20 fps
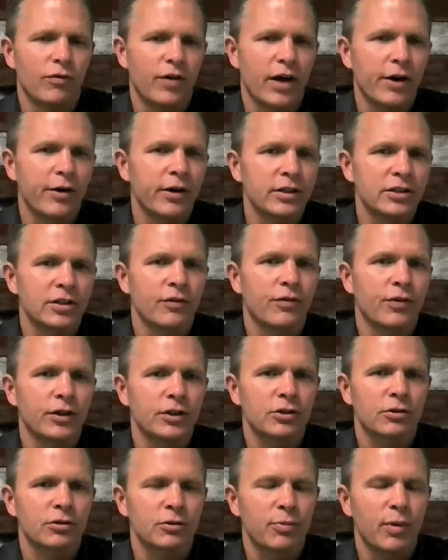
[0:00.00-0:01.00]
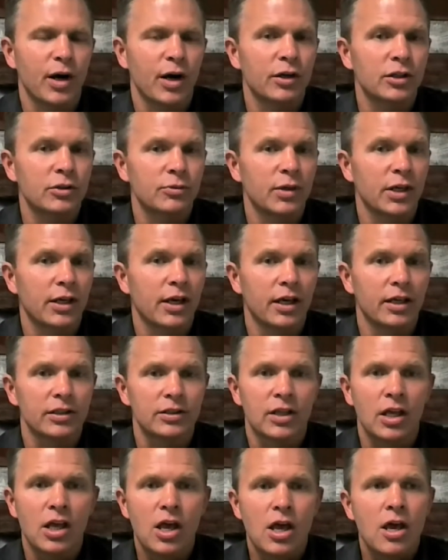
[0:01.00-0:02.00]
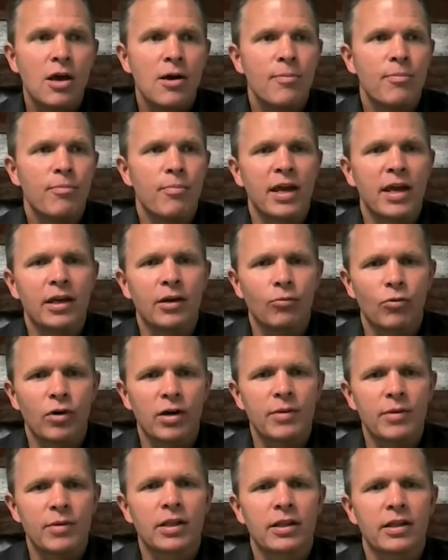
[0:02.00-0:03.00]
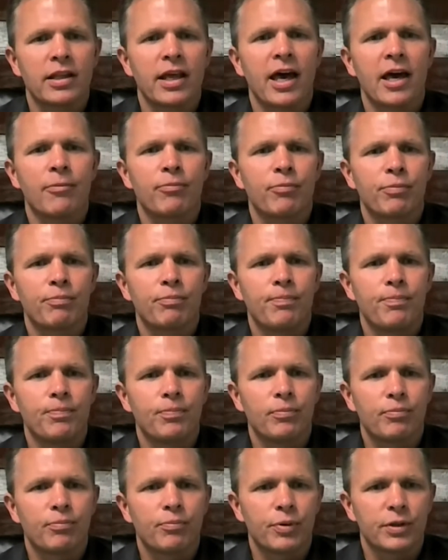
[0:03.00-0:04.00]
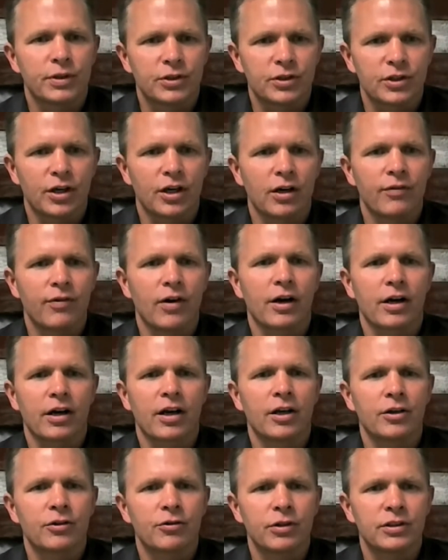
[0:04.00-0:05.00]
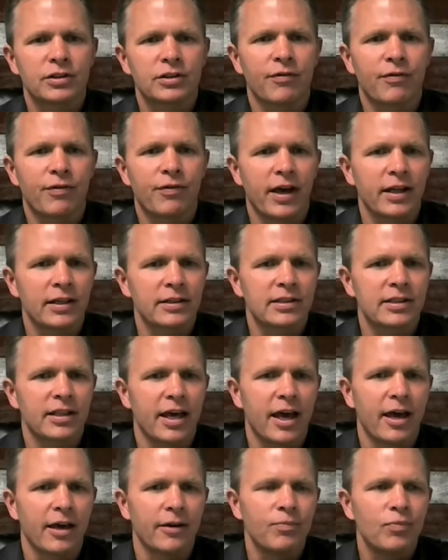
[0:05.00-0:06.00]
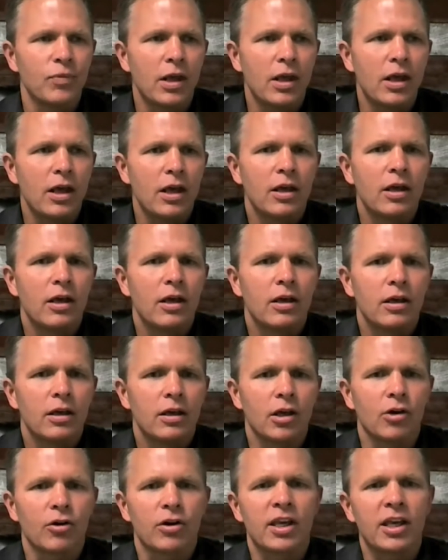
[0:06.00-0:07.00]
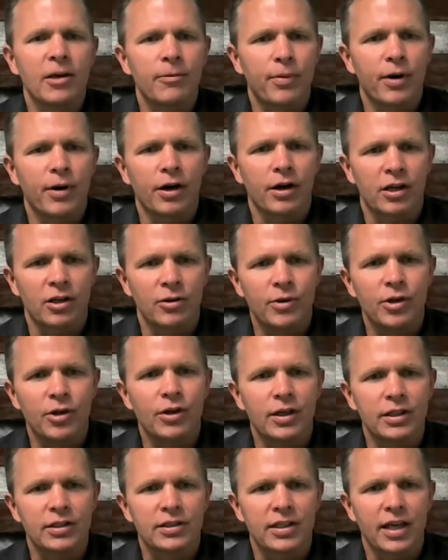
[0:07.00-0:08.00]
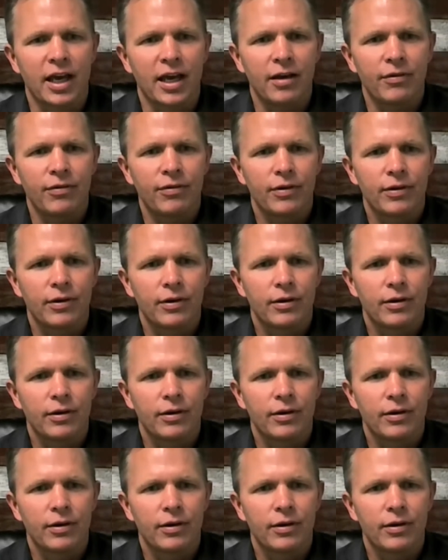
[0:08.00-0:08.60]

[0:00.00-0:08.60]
veterans and first responders, because men and women that preserve our country's defense, that keep our community safe,